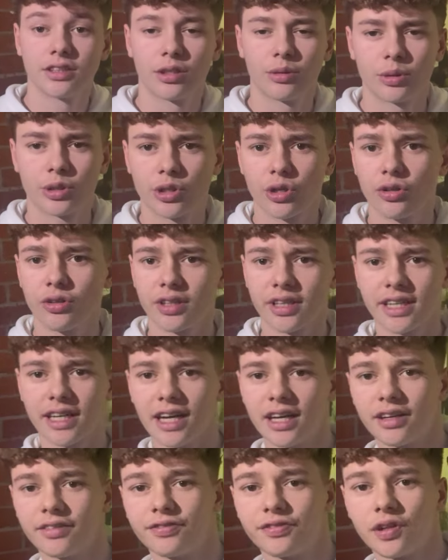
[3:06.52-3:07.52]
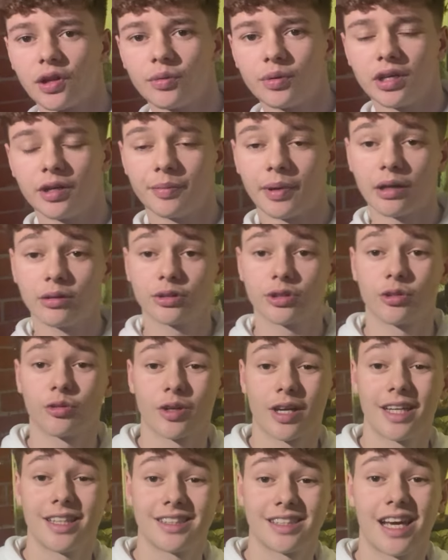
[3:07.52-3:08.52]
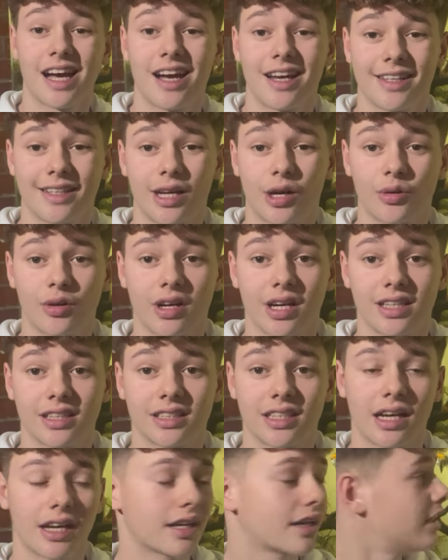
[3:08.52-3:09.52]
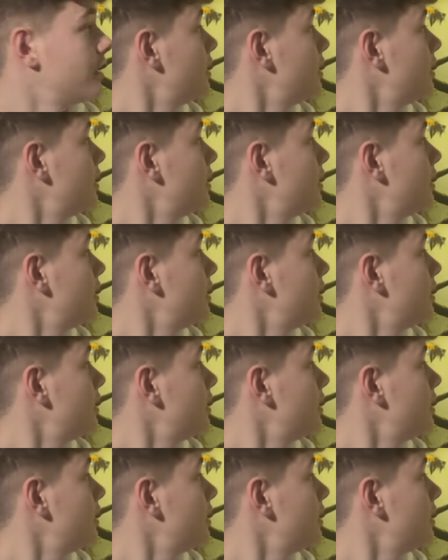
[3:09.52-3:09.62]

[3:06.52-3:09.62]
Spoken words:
So it's currently kind of floating about, so I'm going to tie it down in a sec.